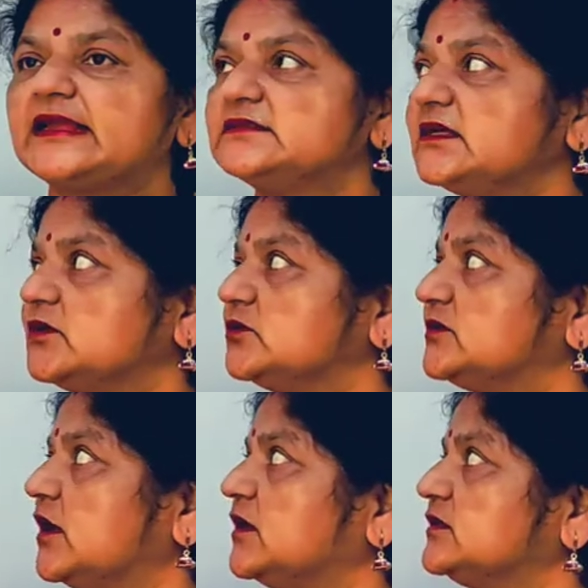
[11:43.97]
And you
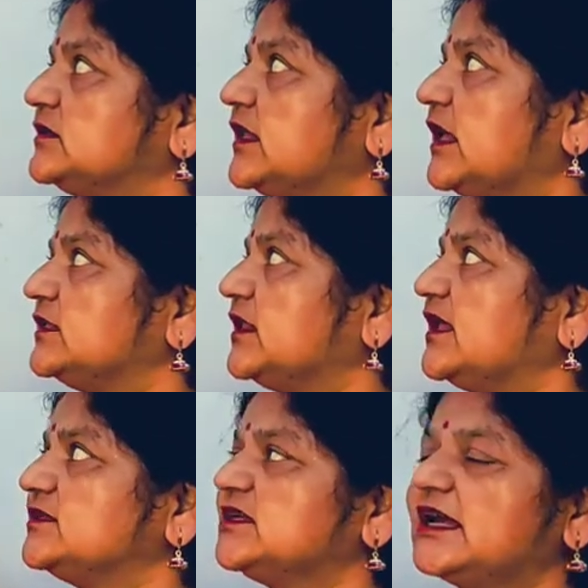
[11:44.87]
know,
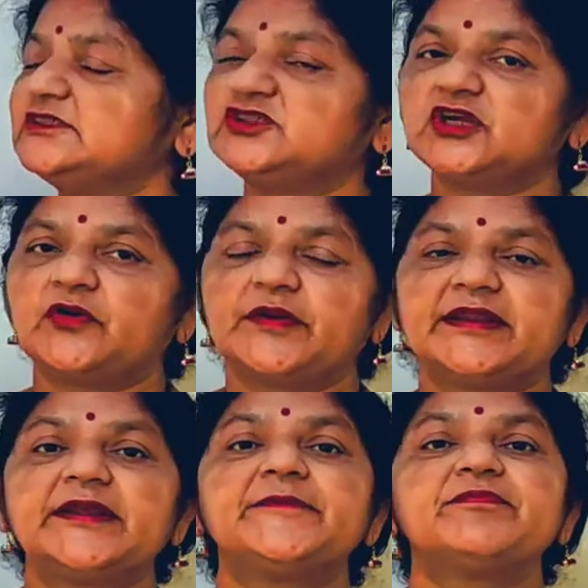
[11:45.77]
small young
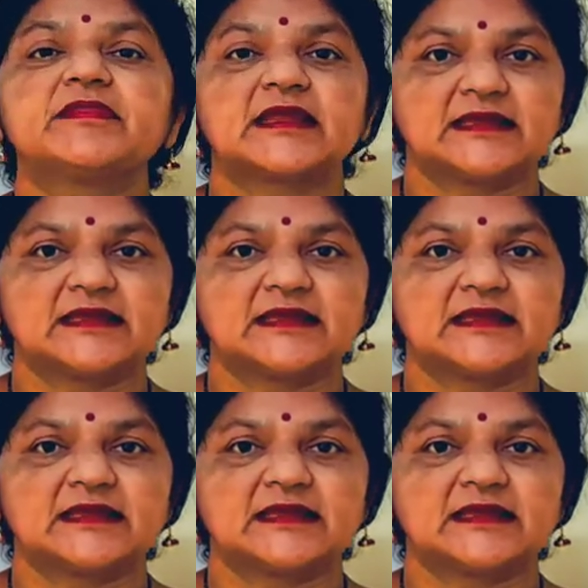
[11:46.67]
children,